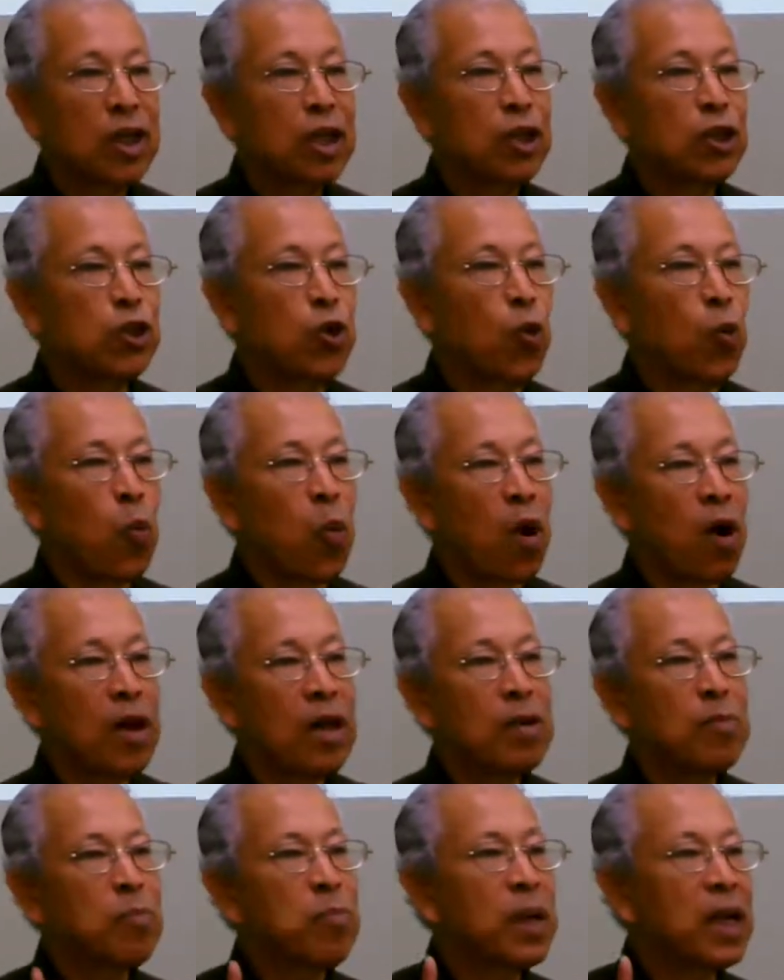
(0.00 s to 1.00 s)
to
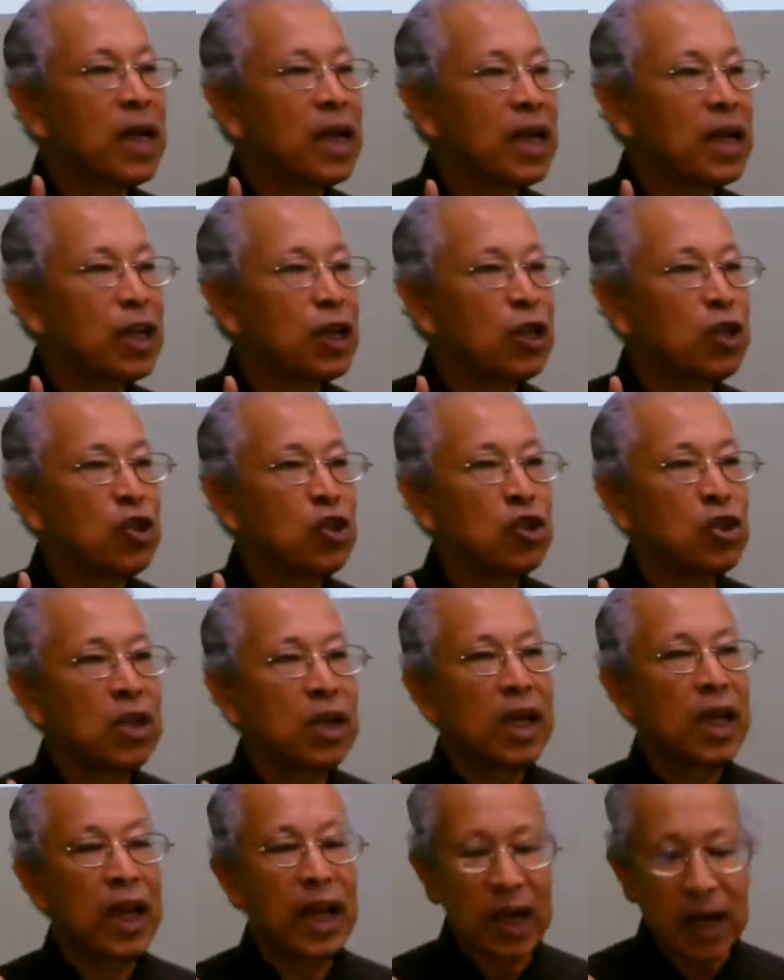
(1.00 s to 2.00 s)
1 page
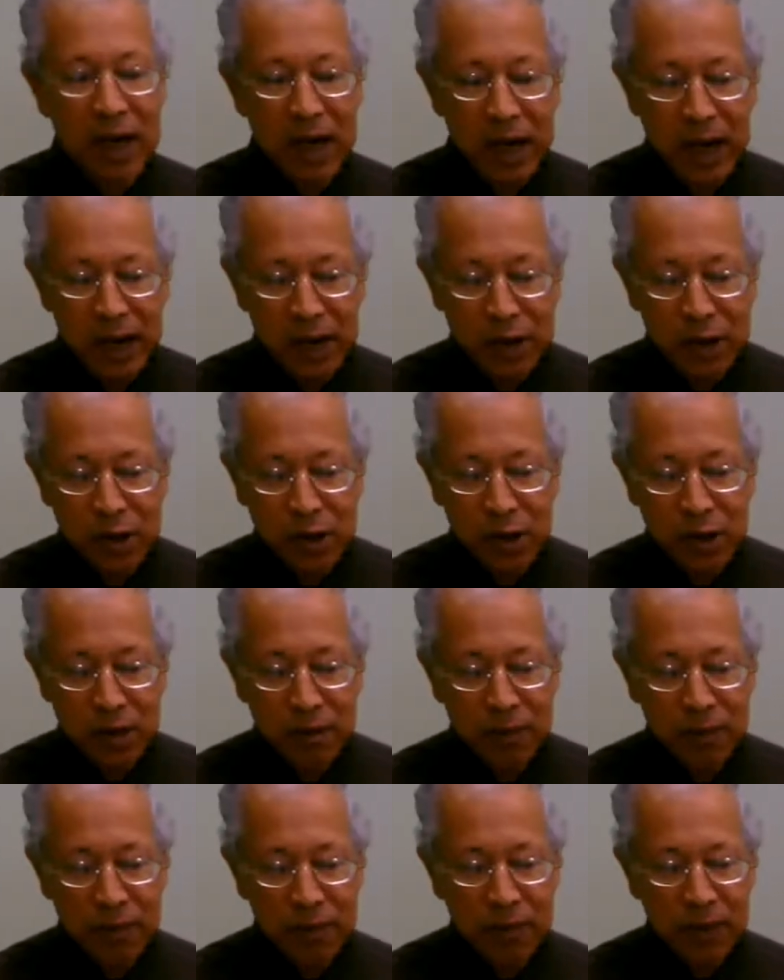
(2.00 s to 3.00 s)
in length.
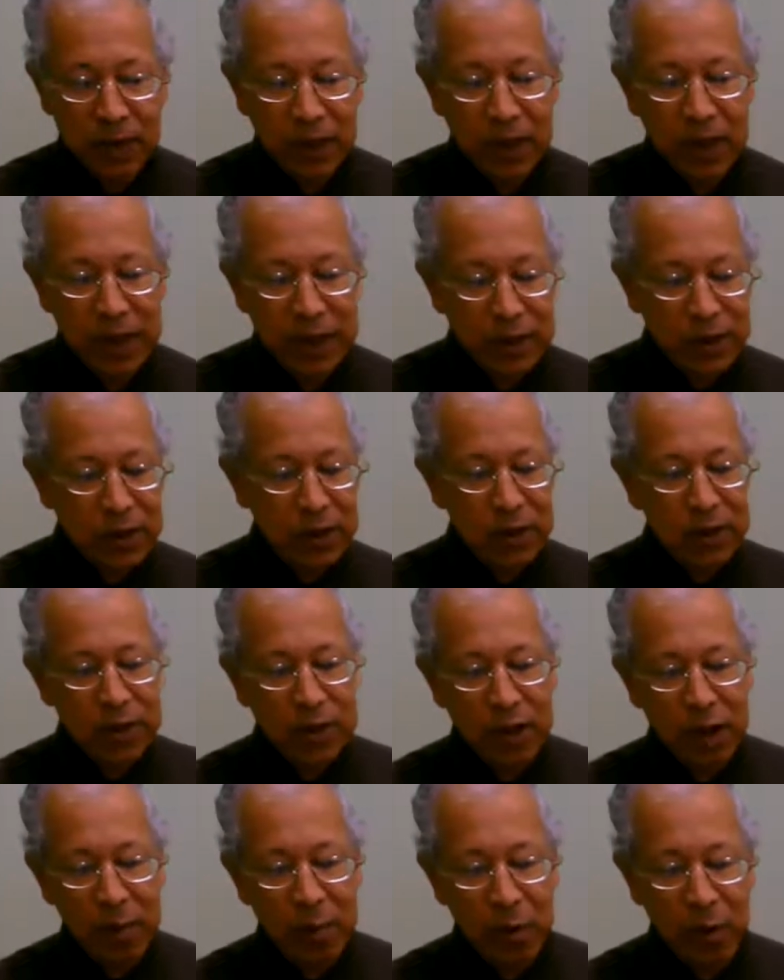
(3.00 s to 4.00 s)
That's the
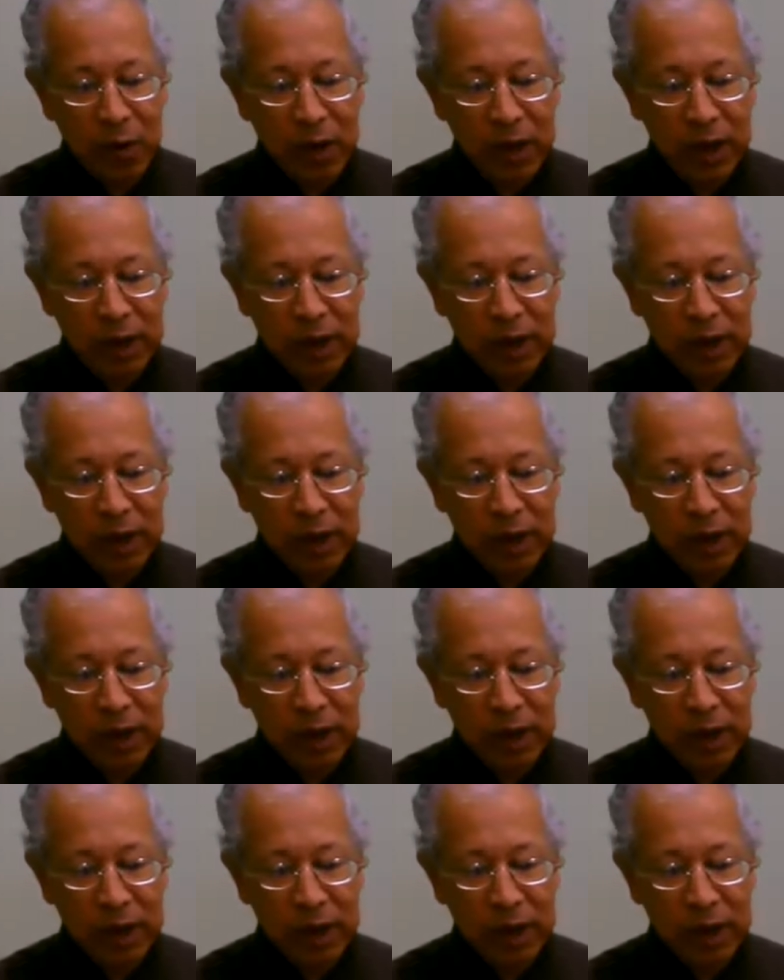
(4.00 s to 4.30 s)
summary.